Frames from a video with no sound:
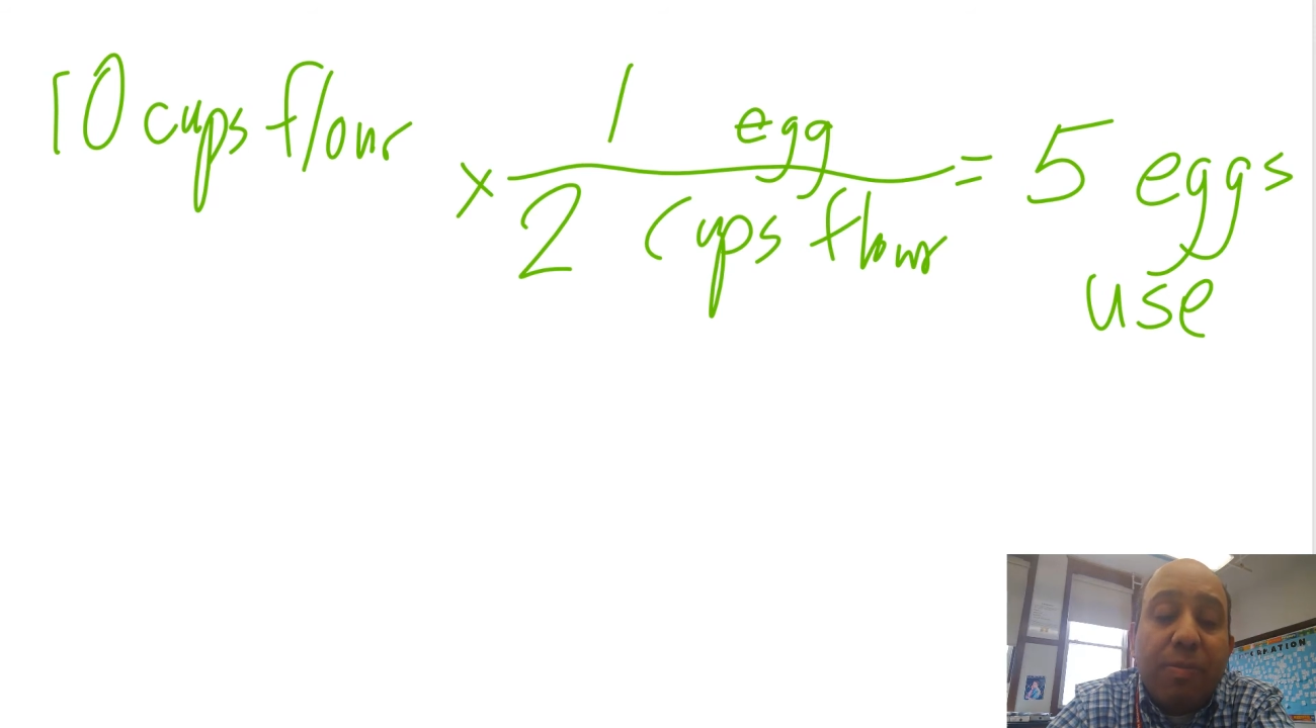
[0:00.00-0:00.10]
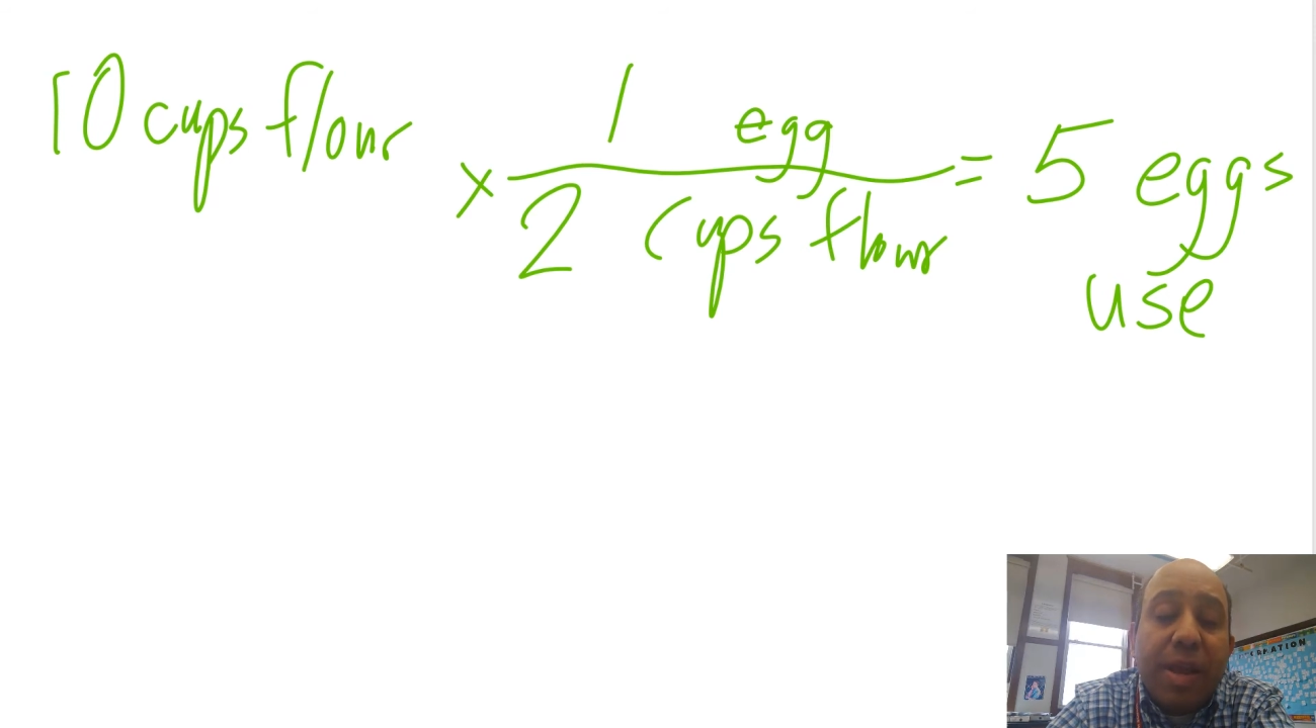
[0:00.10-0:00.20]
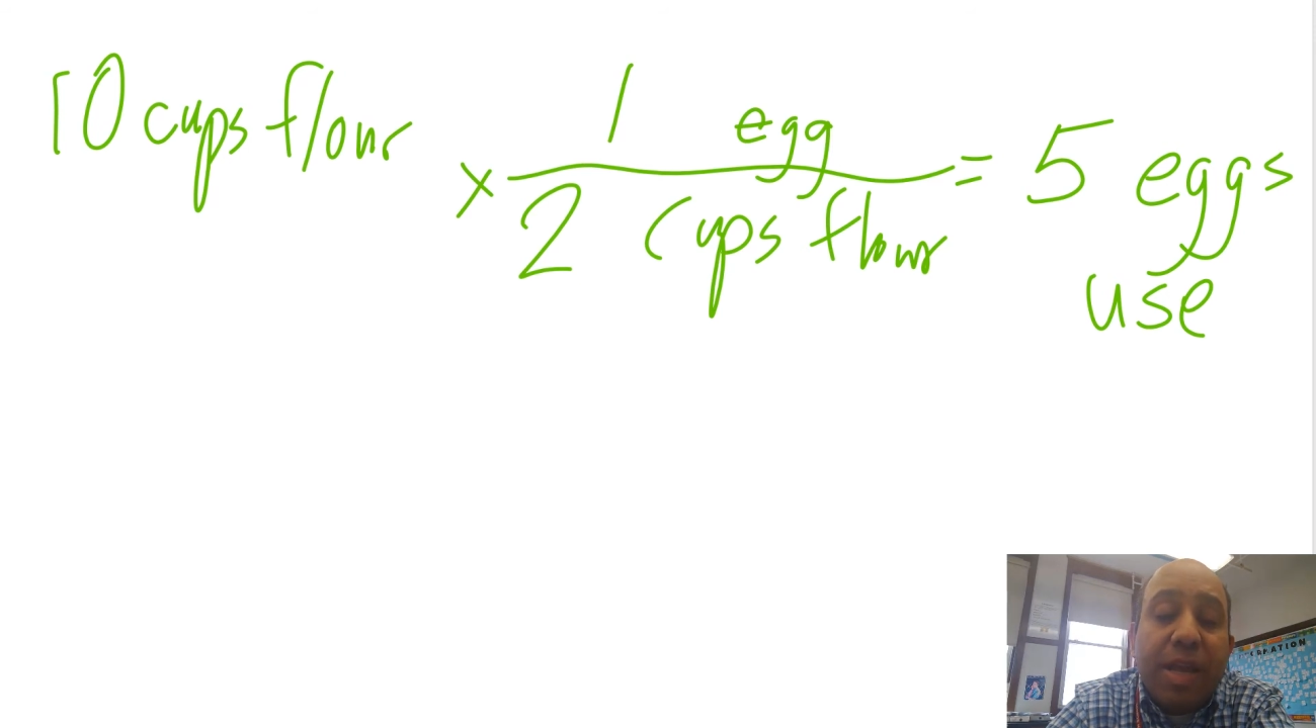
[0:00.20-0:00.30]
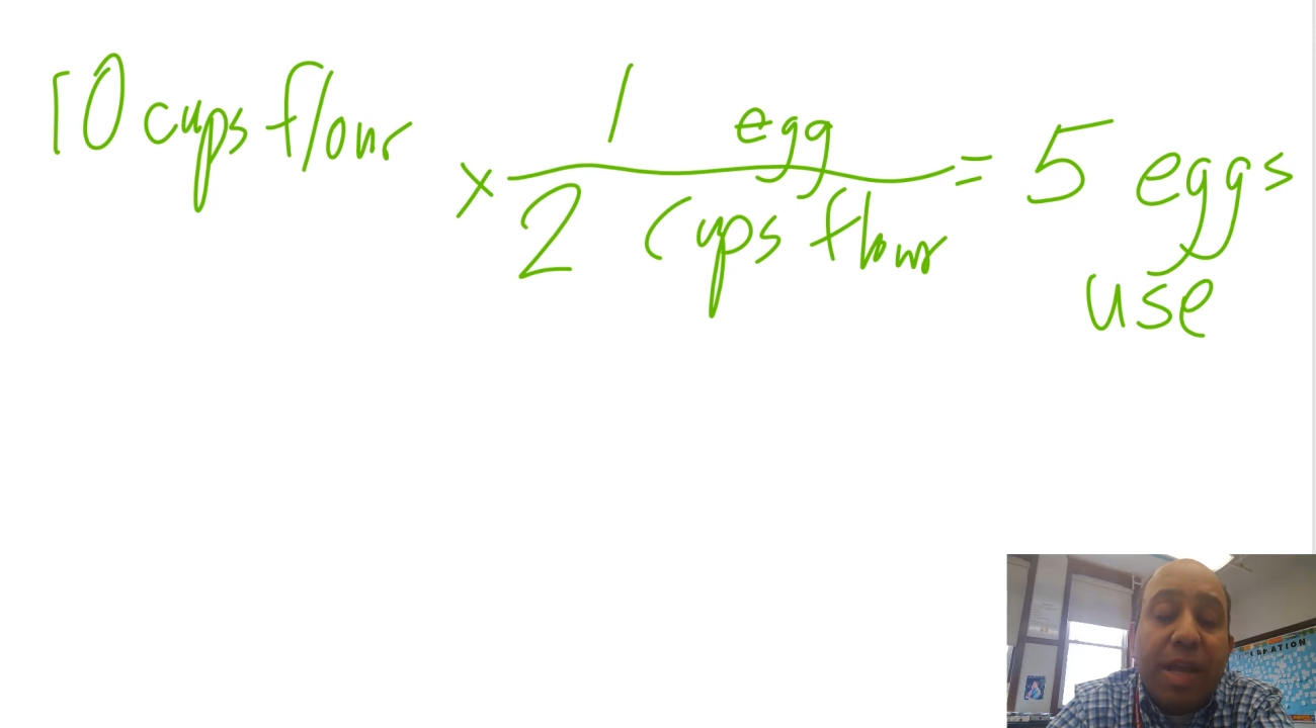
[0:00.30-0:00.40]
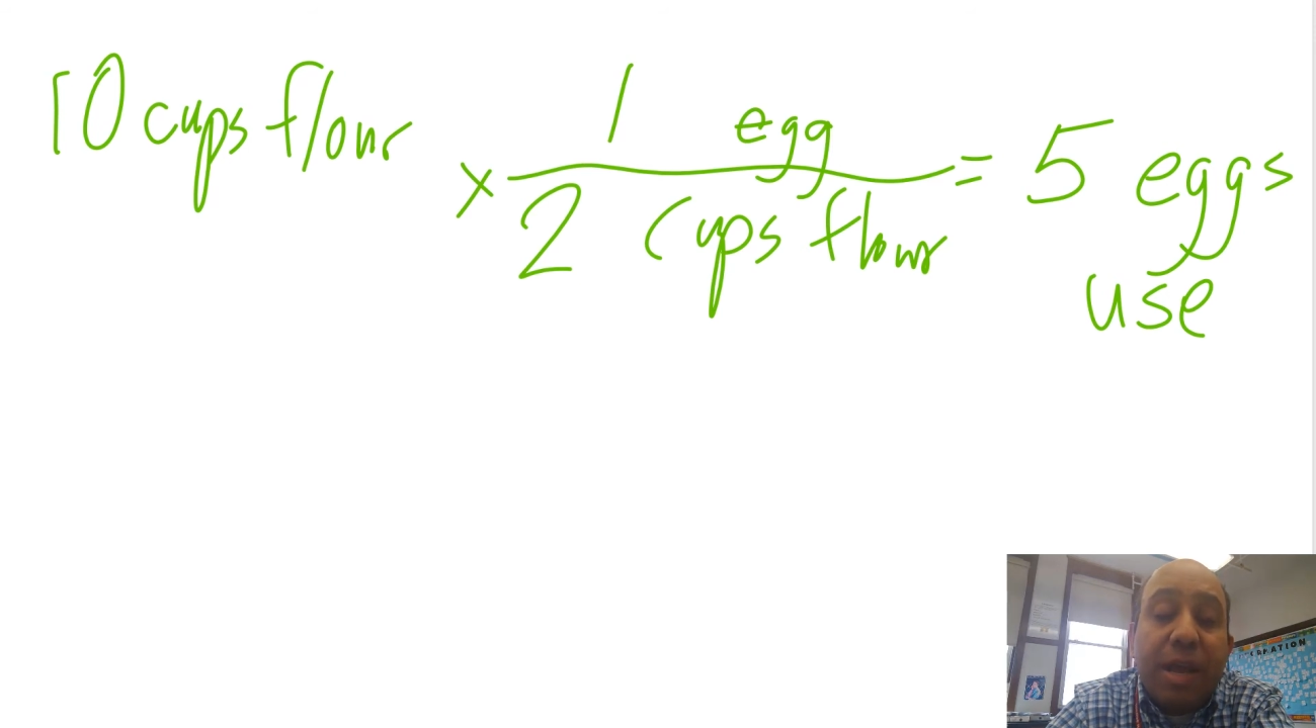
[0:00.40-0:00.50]
or
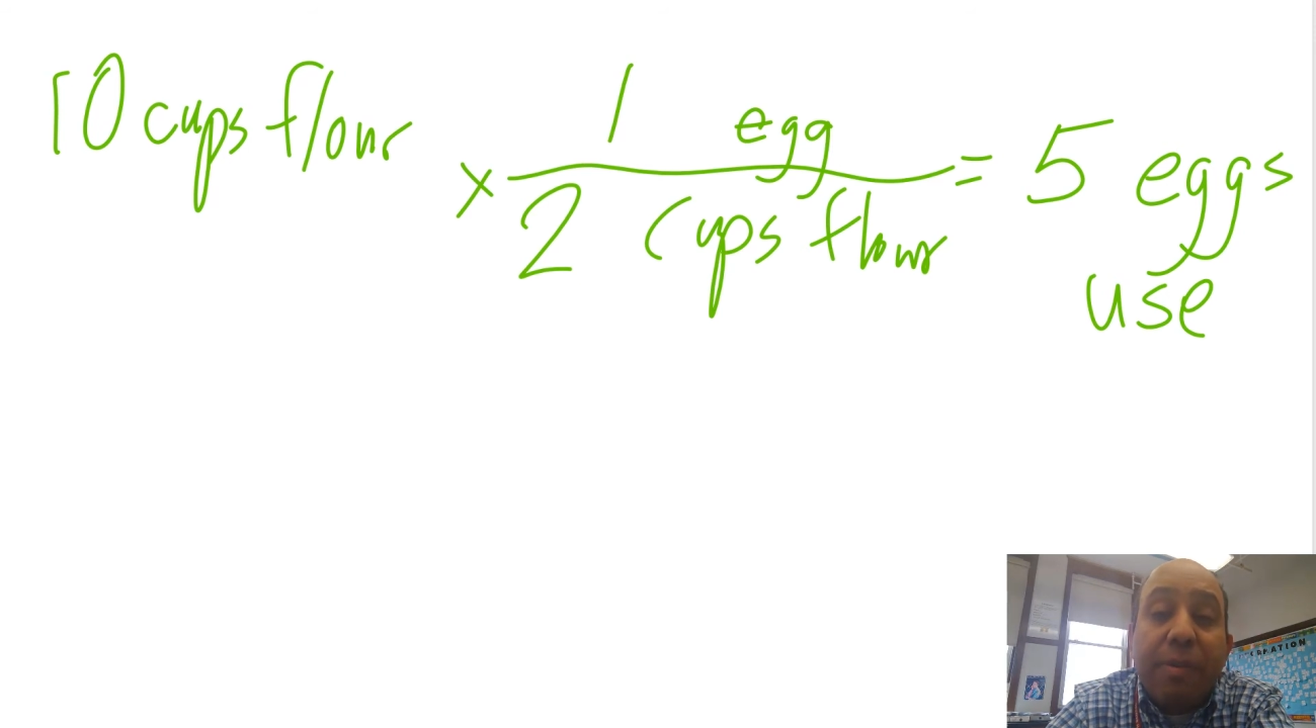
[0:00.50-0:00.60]
baking